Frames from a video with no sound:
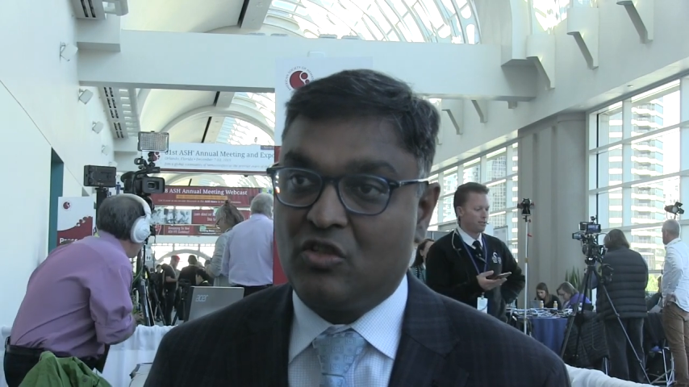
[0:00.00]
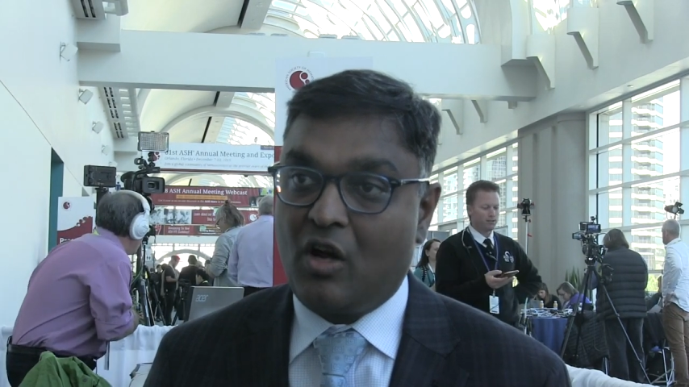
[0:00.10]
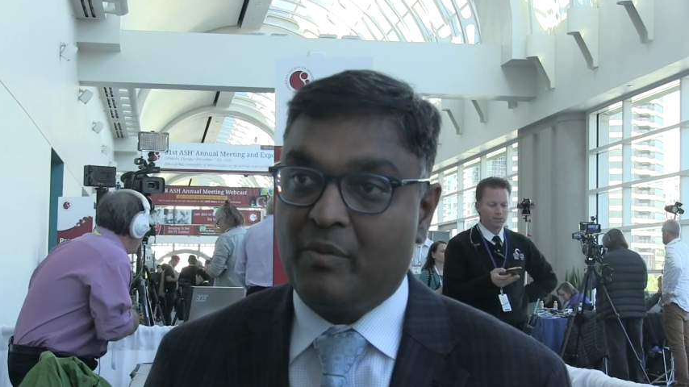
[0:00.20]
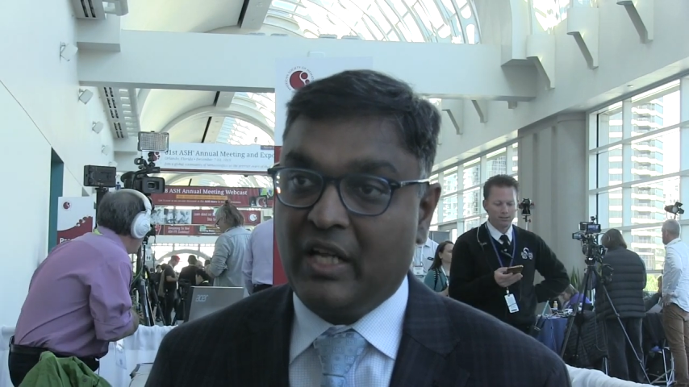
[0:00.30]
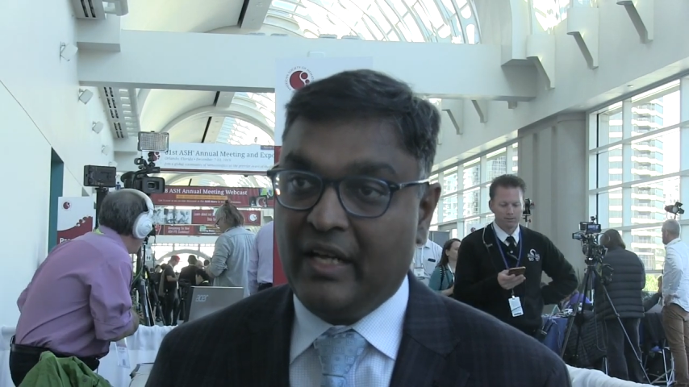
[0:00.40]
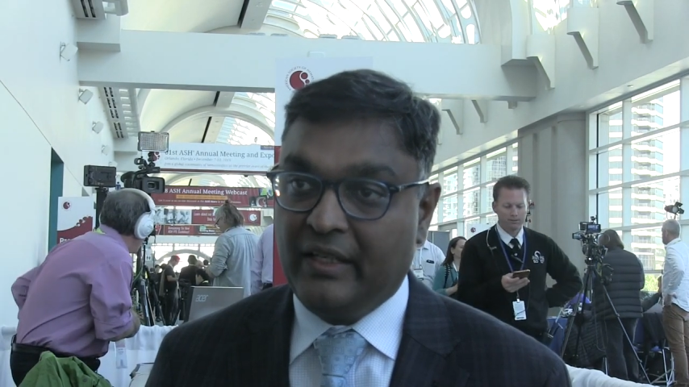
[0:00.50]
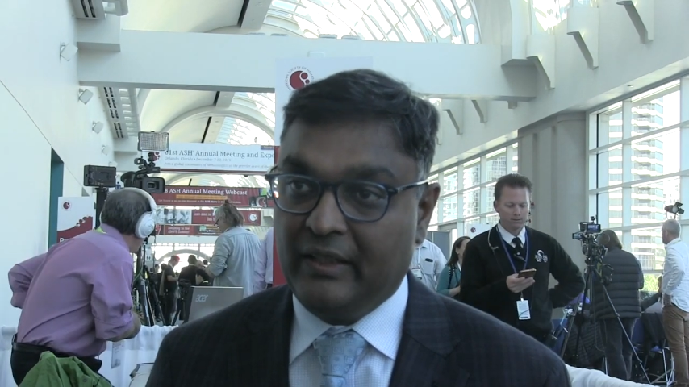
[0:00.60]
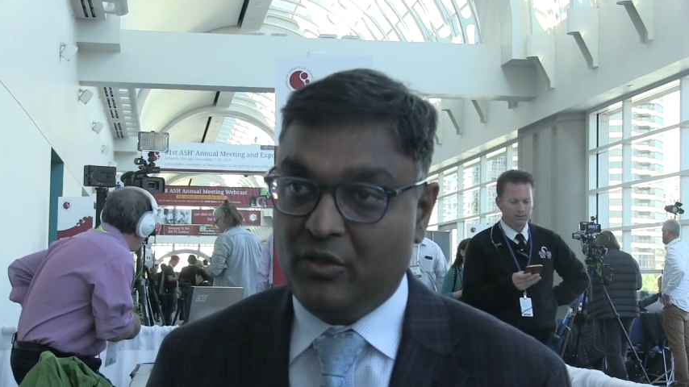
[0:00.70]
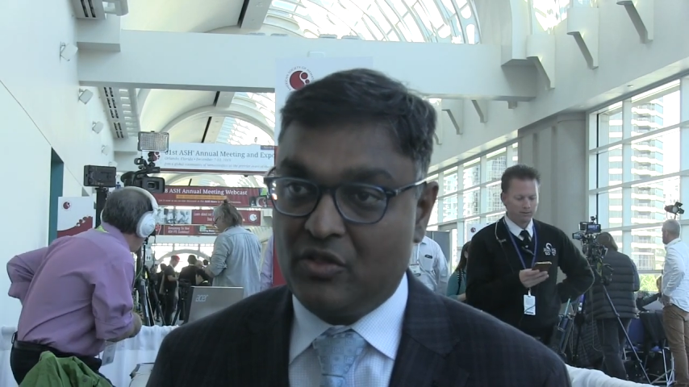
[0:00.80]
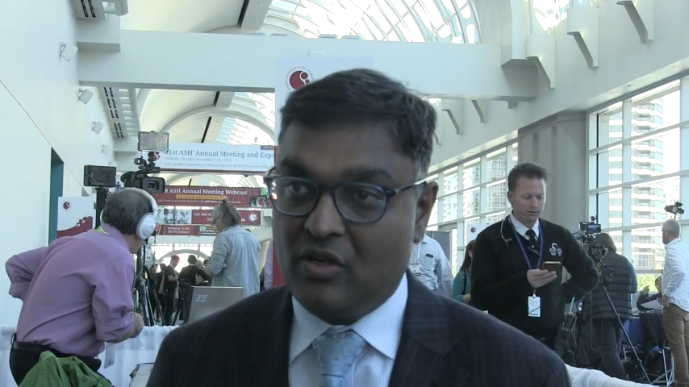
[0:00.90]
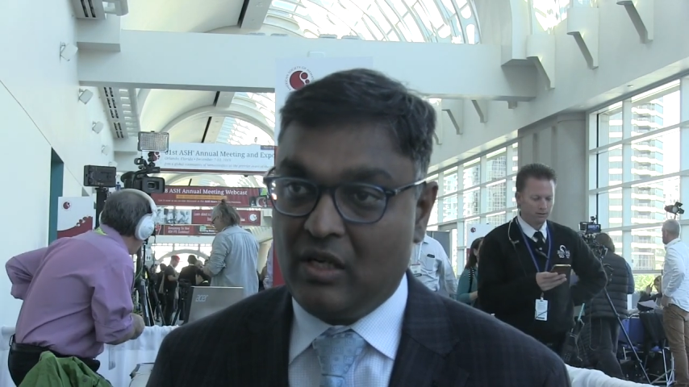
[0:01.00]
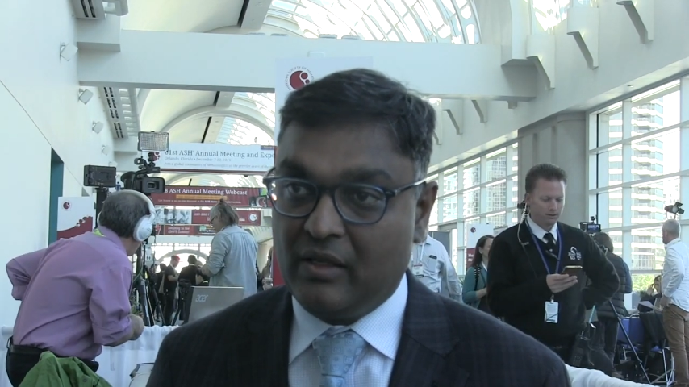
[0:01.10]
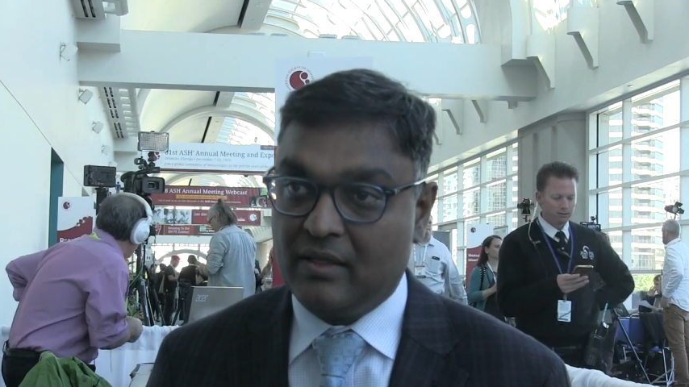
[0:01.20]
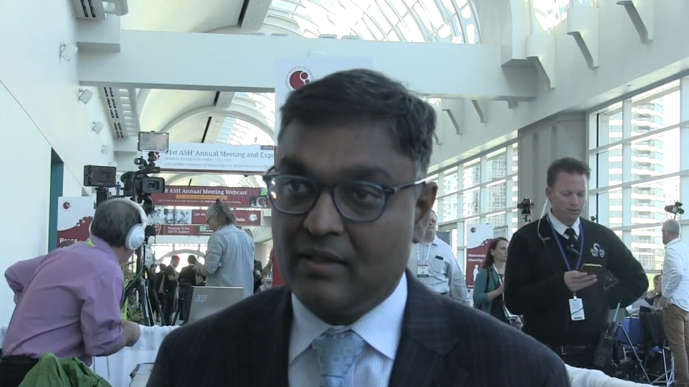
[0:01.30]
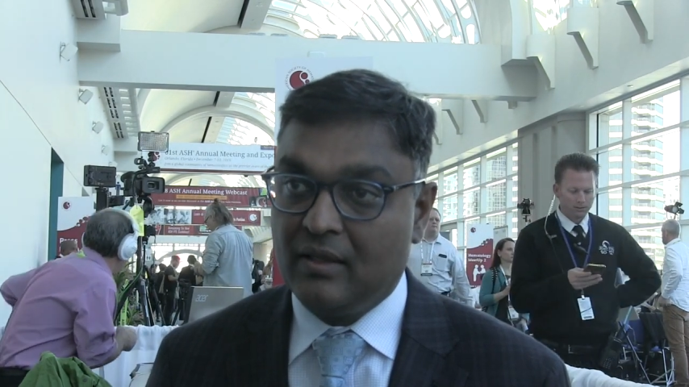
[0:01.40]
stopped taking those
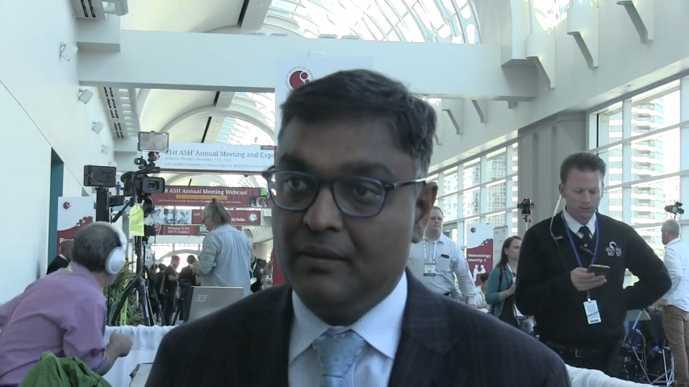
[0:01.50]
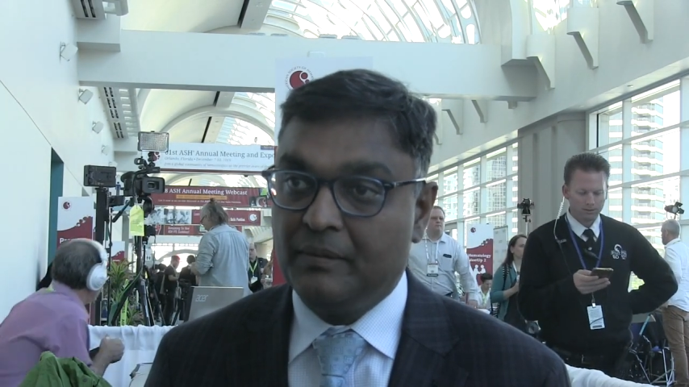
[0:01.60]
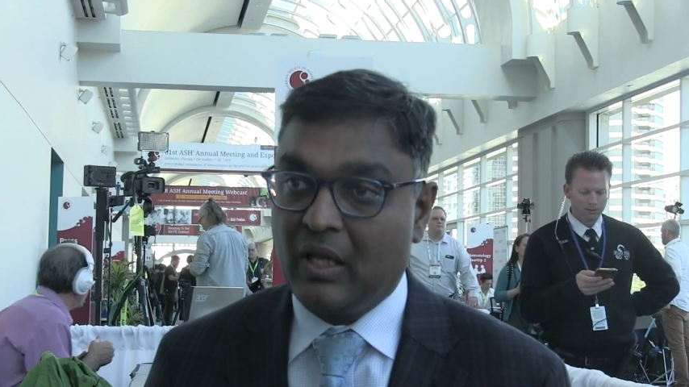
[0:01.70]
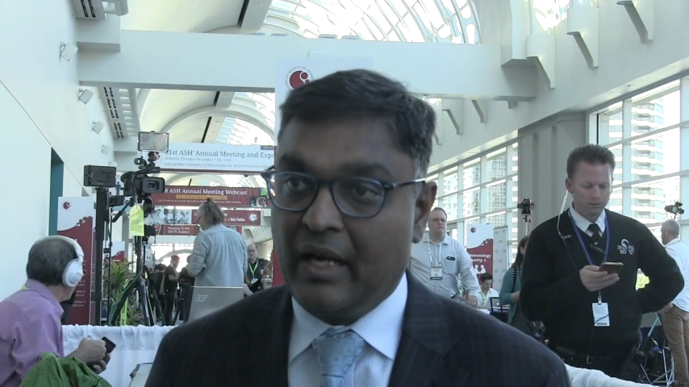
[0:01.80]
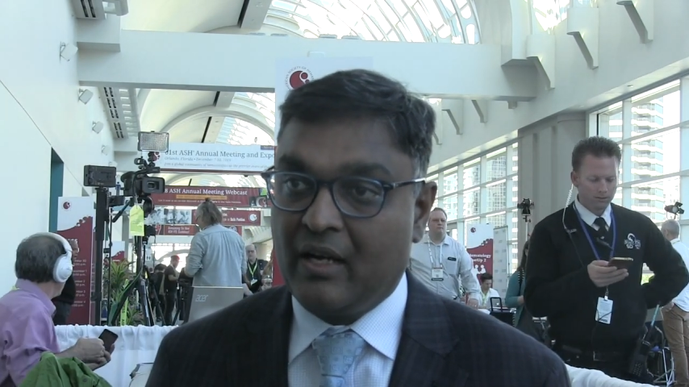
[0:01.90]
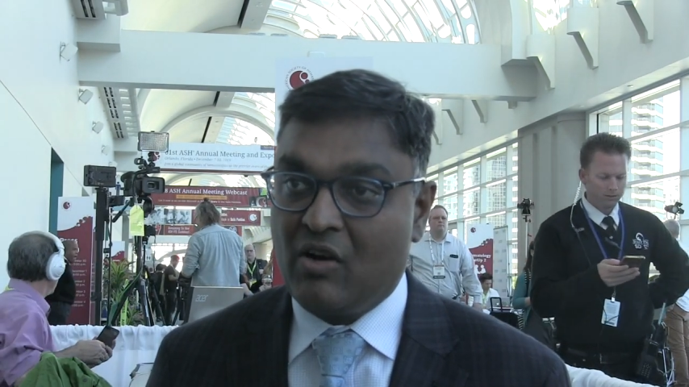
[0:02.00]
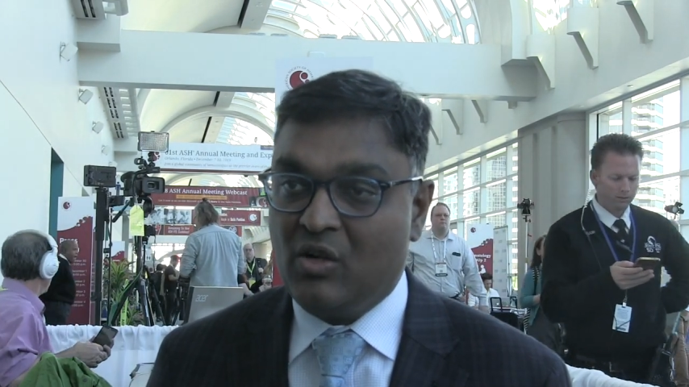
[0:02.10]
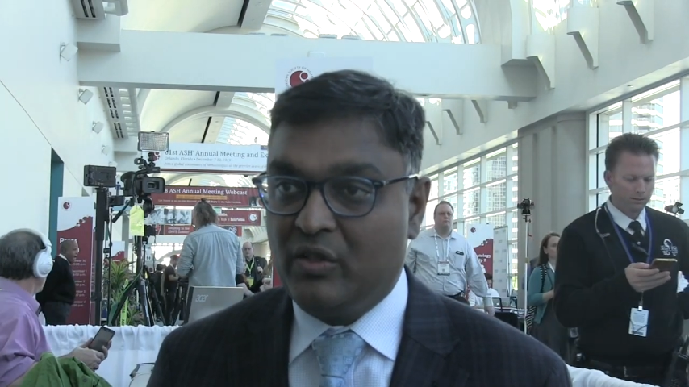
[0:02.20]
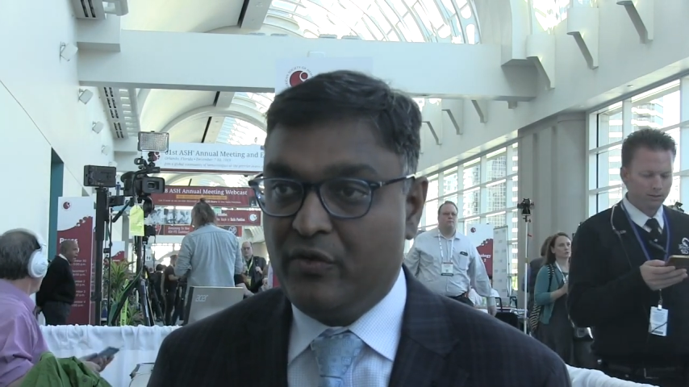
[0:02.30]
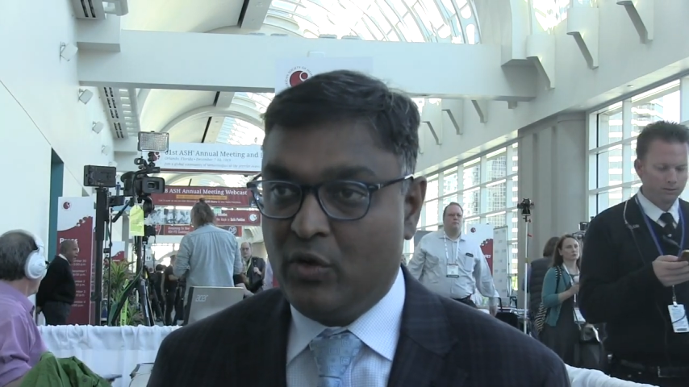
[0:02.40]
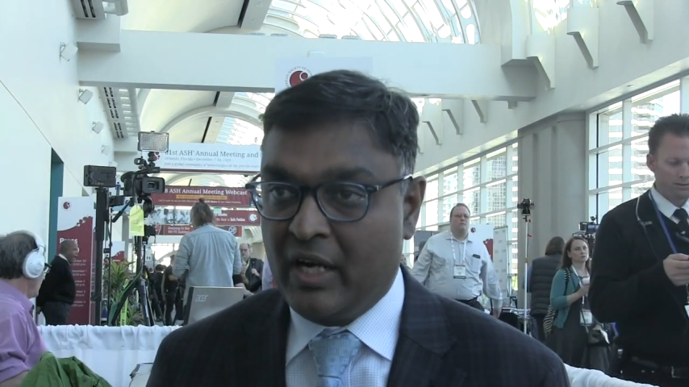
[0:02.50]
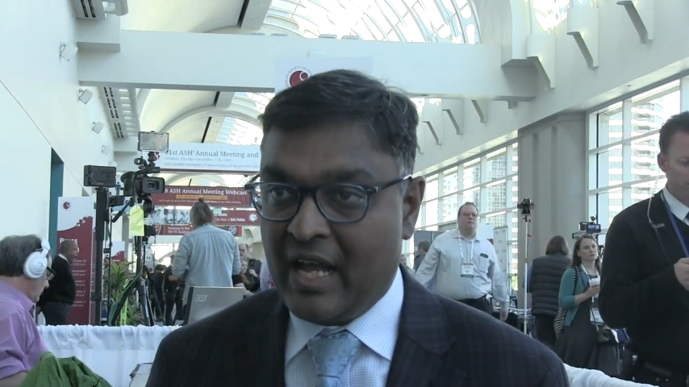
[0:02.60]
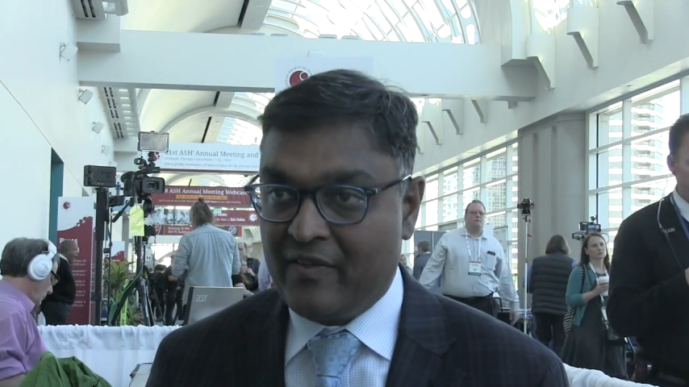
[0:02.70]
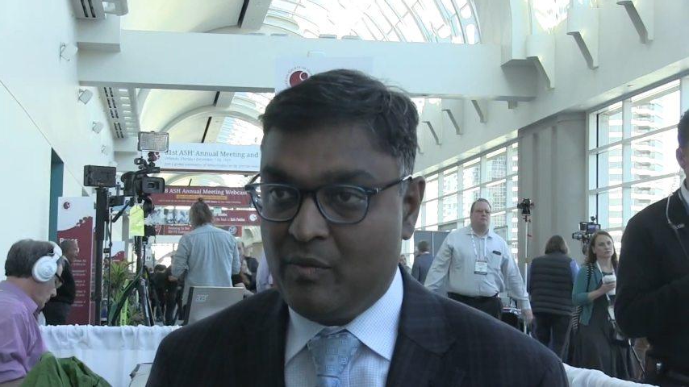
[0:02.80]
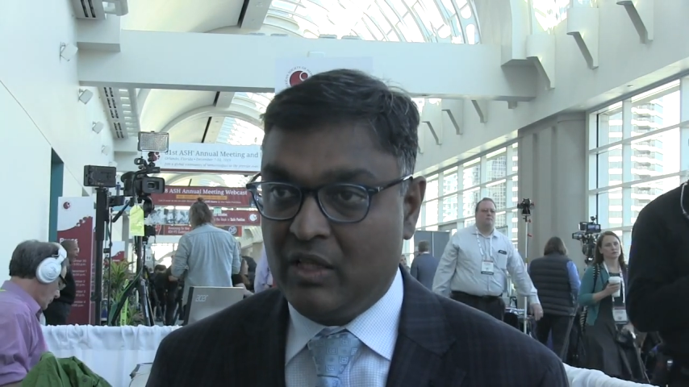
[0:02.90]
drugs at around the
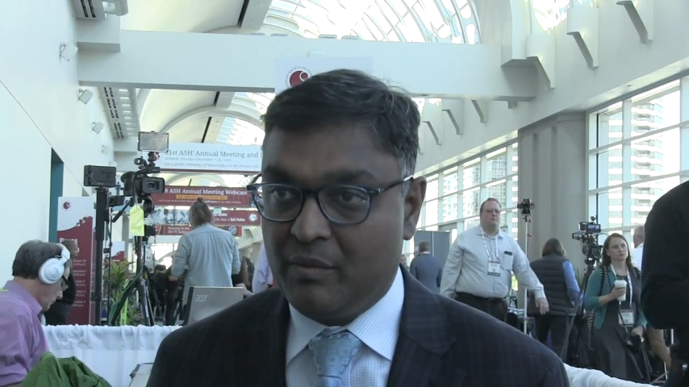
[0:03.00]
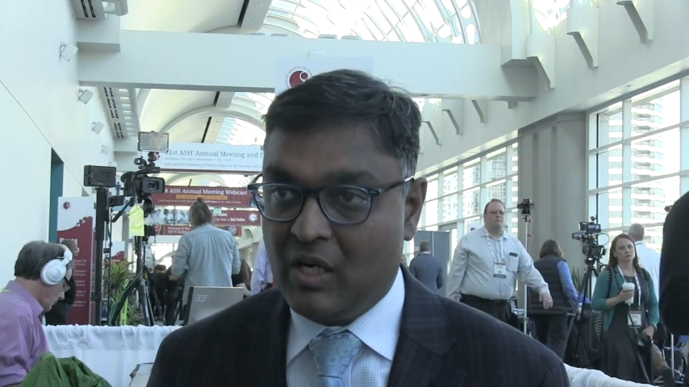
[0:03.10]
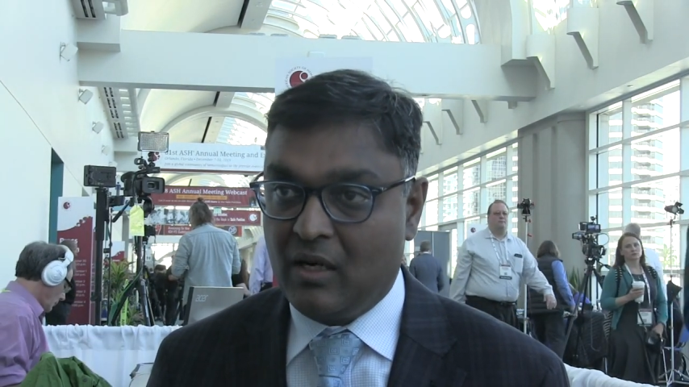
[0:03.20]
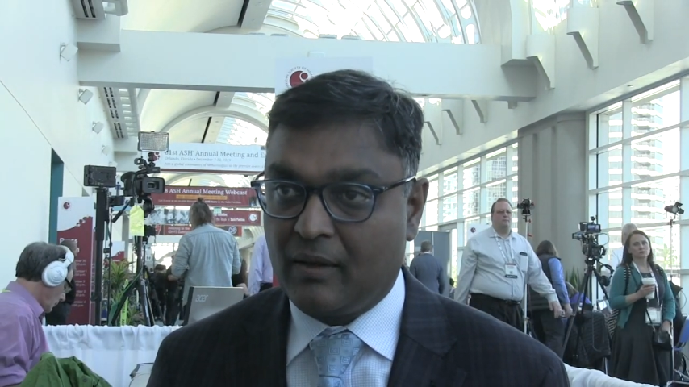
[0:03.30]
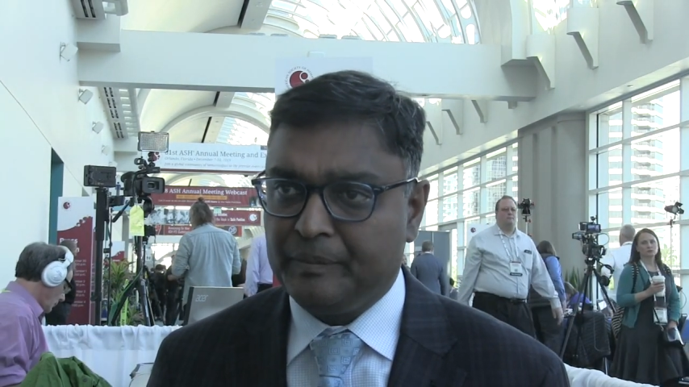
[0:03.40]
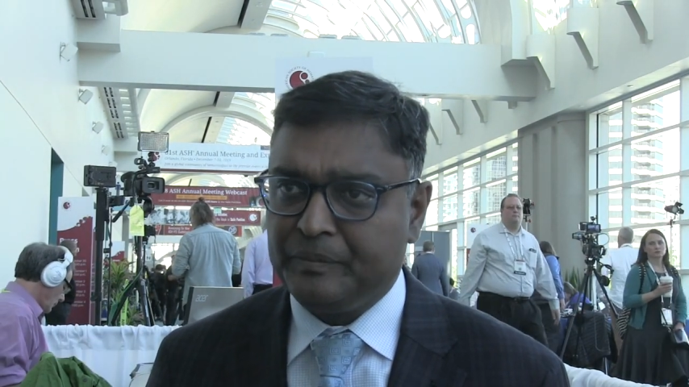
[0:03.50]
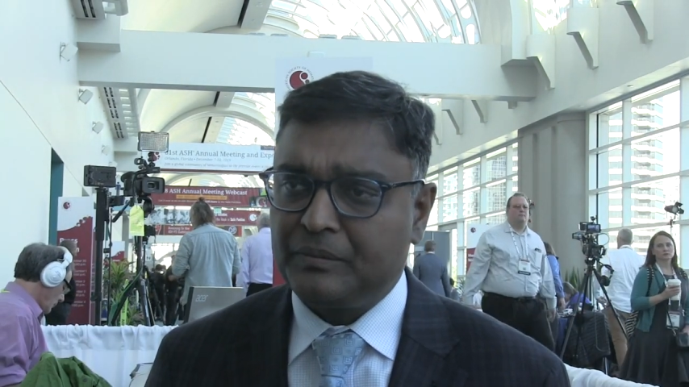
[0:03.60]
4.5-month mark.